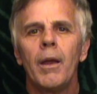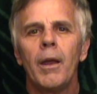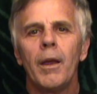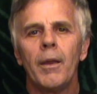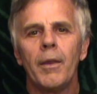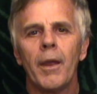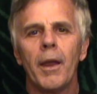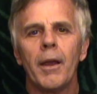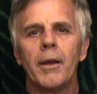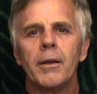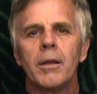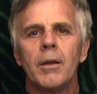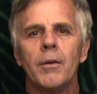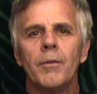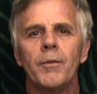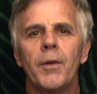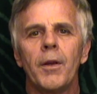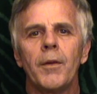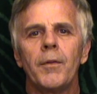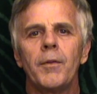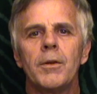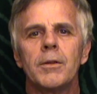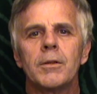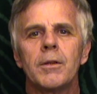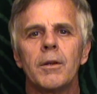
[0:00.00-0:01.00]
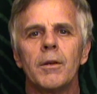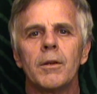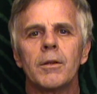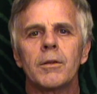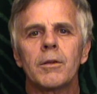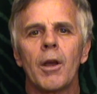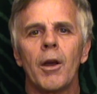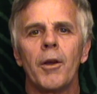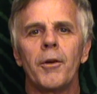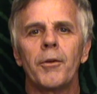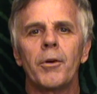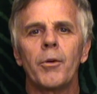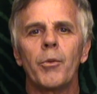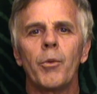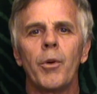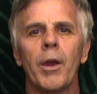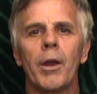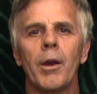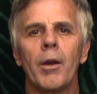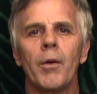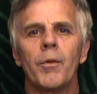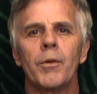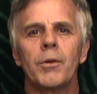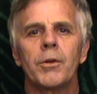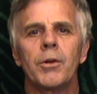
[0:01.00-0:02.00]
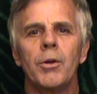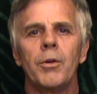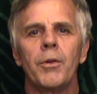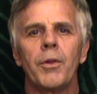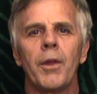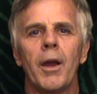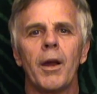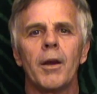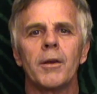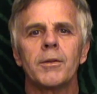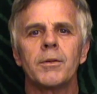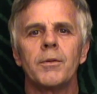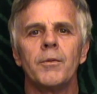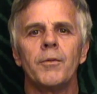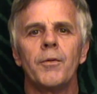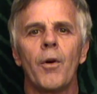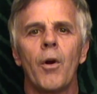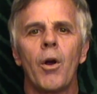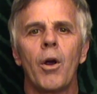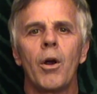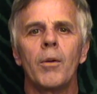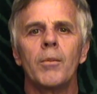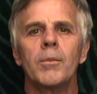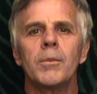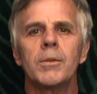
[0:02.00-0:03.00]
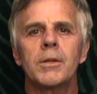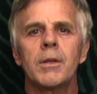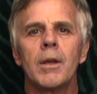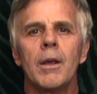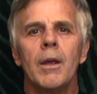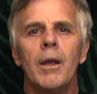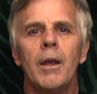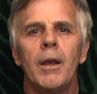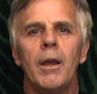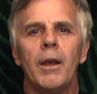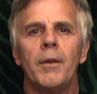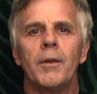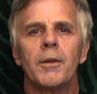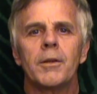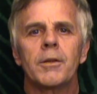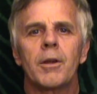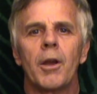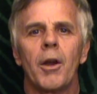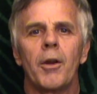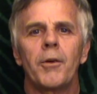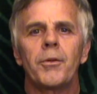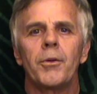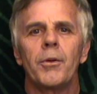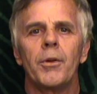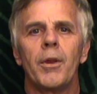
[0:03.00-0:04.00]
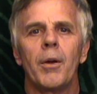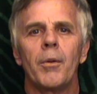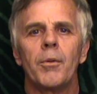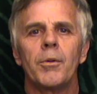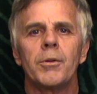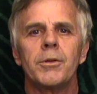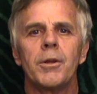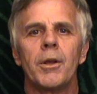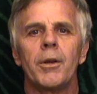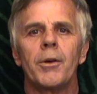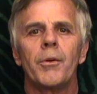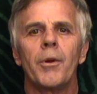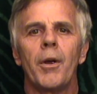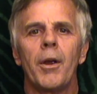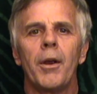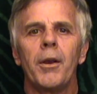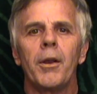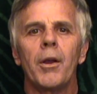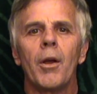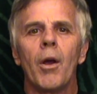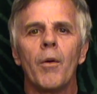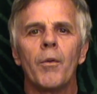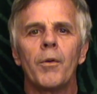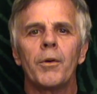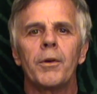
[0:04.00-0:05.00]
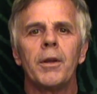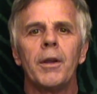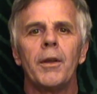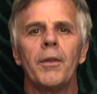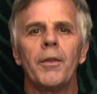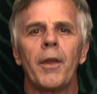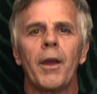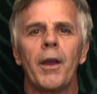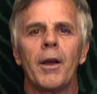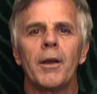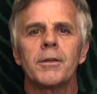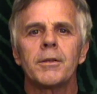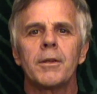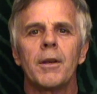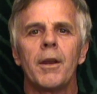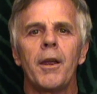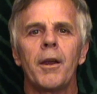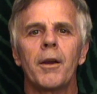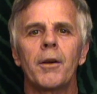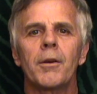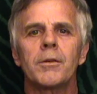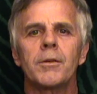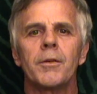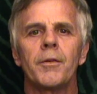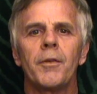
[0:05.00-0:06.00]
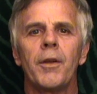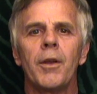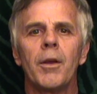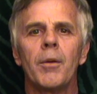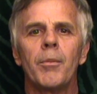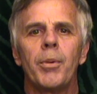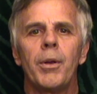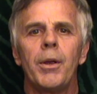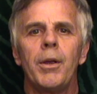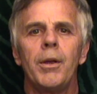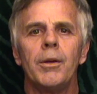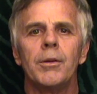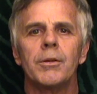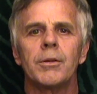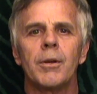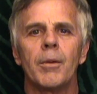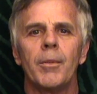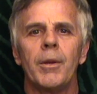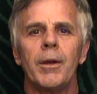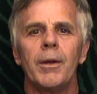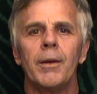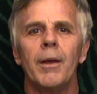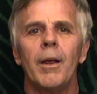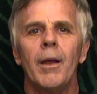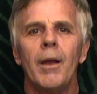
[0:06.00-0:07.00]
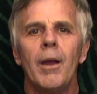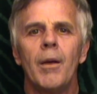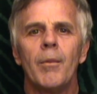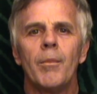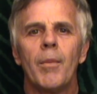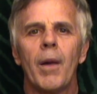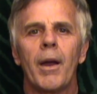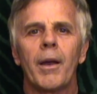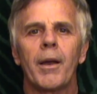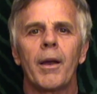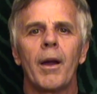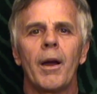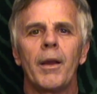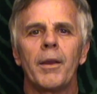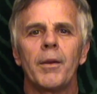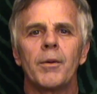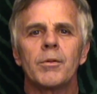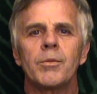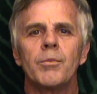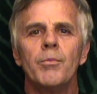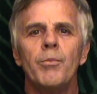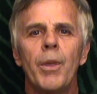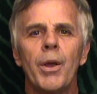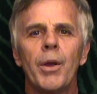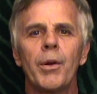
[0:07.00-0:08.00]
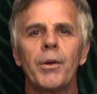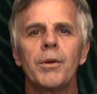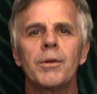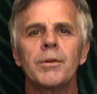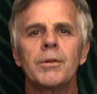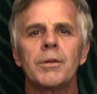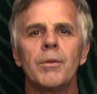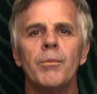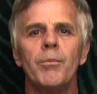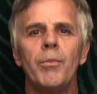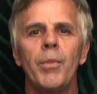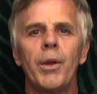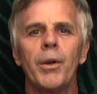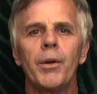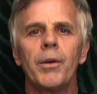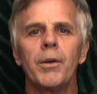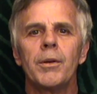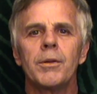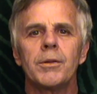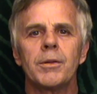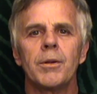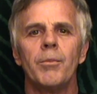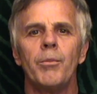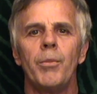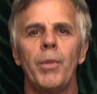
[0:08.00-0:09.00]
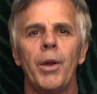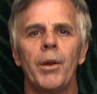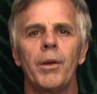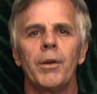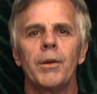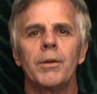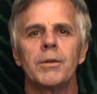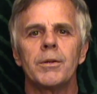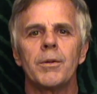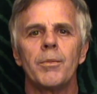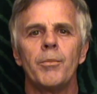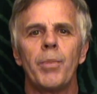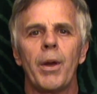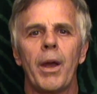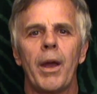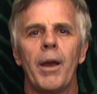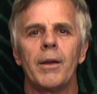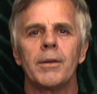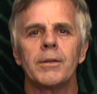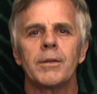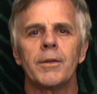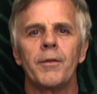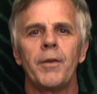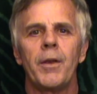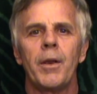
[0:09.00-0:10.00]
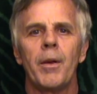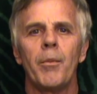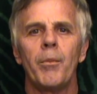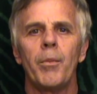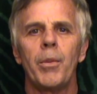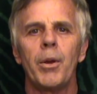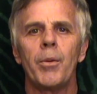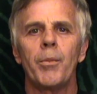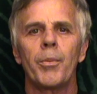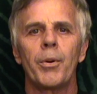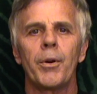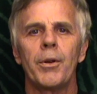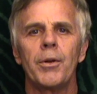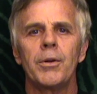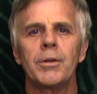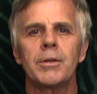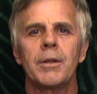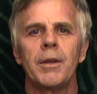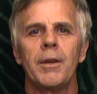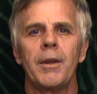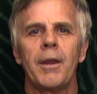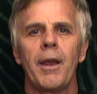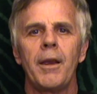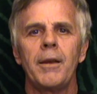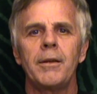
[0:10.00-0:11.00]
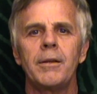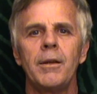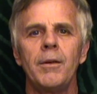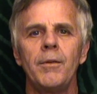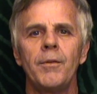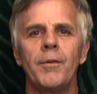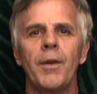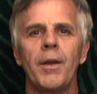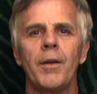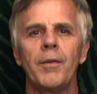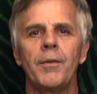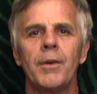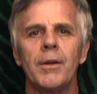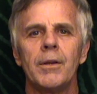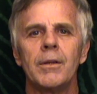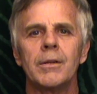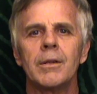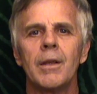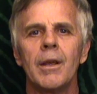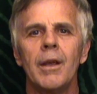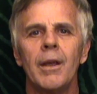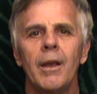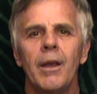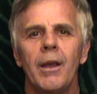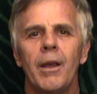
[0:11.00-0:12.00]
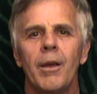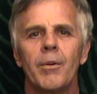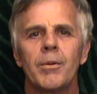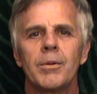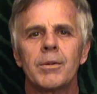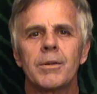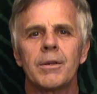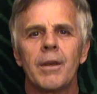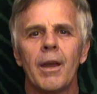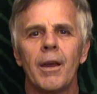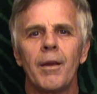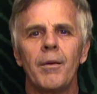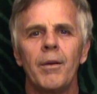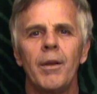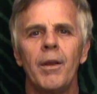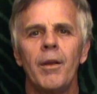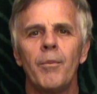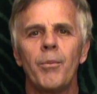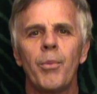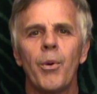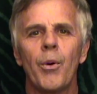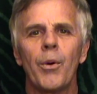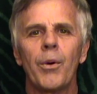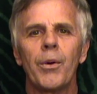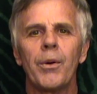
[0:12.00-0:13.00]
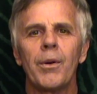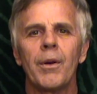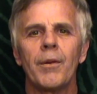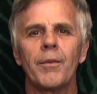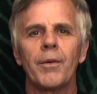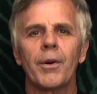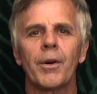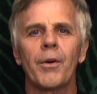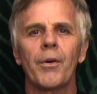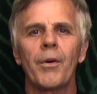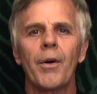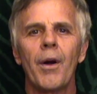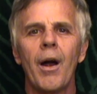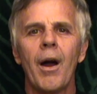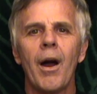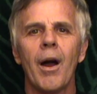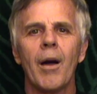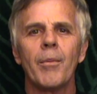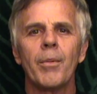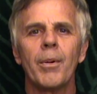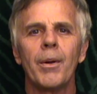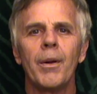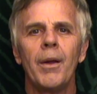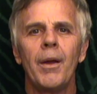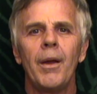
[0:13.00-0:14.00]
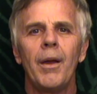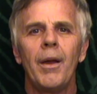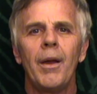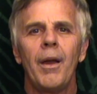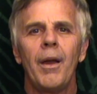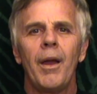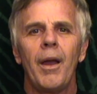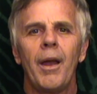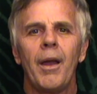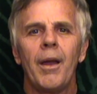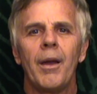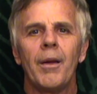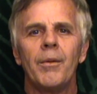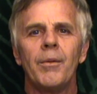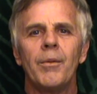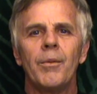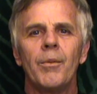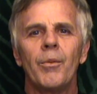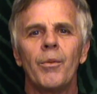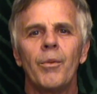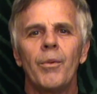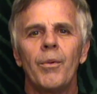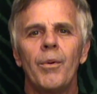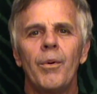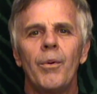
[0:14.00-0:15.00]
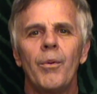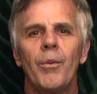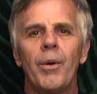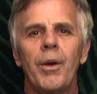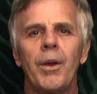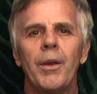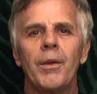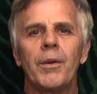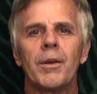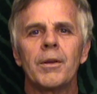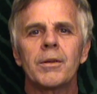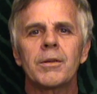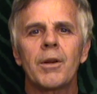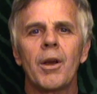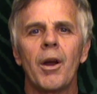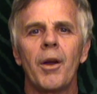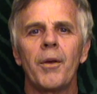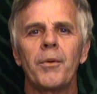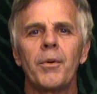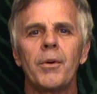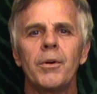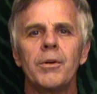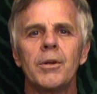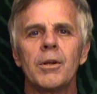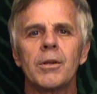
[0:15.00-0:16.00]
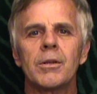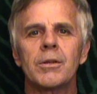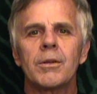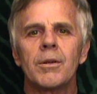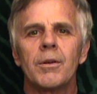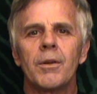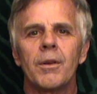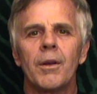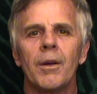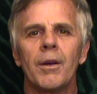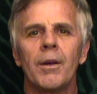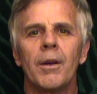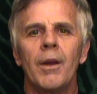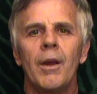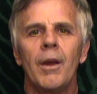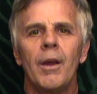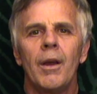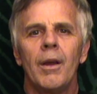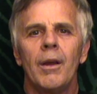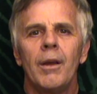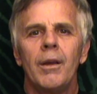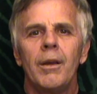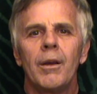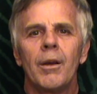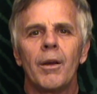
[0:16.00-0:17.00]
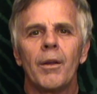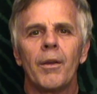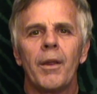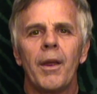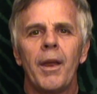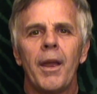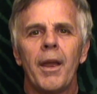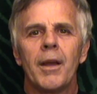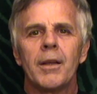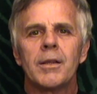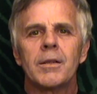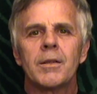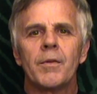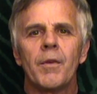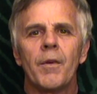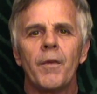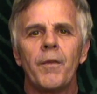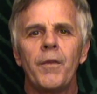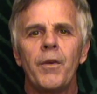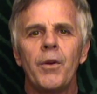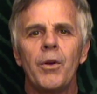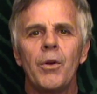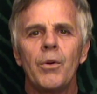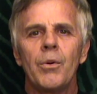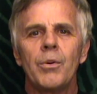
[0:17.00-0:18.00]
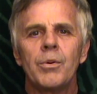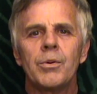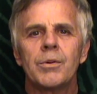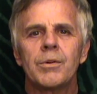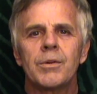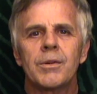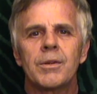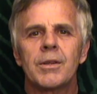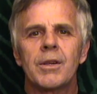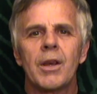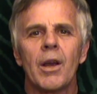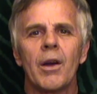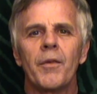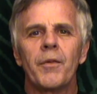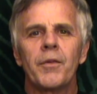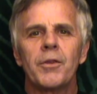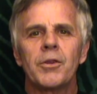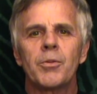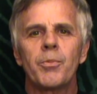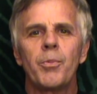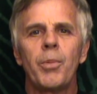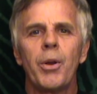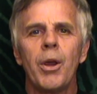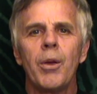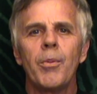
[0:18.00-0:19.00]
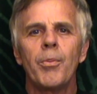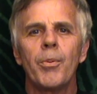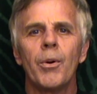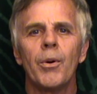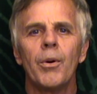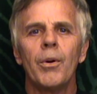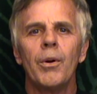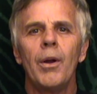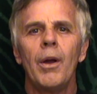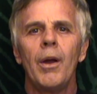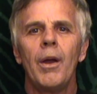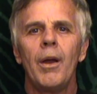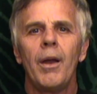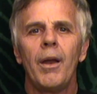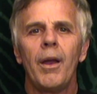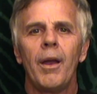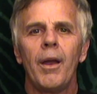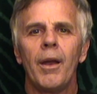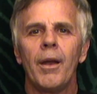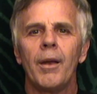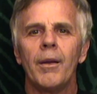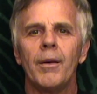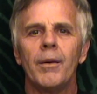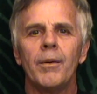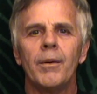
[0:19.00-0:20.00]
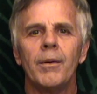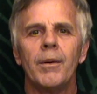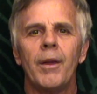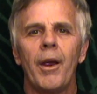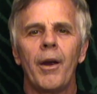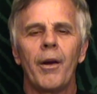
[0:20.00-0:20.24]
in the 1850s in this country, we had over 2,000 farms in this country that were generating over 10,000 acres of hemp each. I mean, my God, there's millions and millions and millions and pounds of hemp being produced in the 1850s. It was that important of a crop. And we in this country, just to the you know, the heads of a few selfish people, and